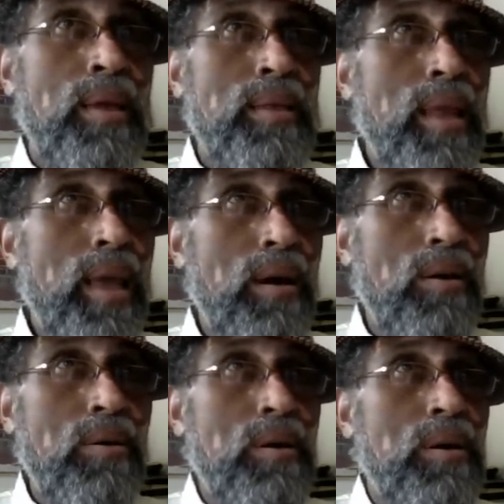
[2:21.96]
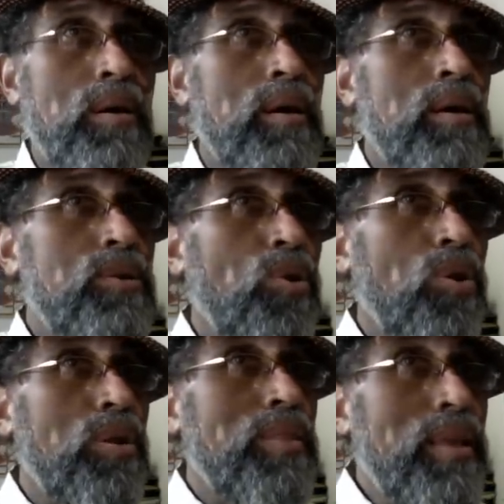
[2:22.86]
Now,
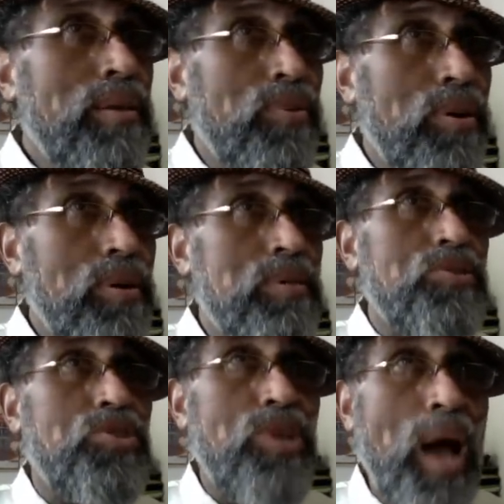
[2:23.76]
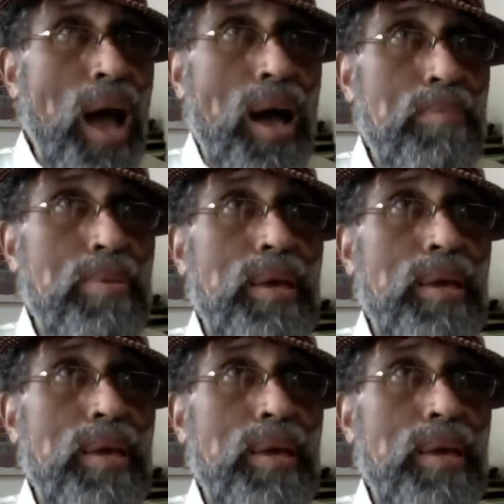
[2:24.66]
your liver's job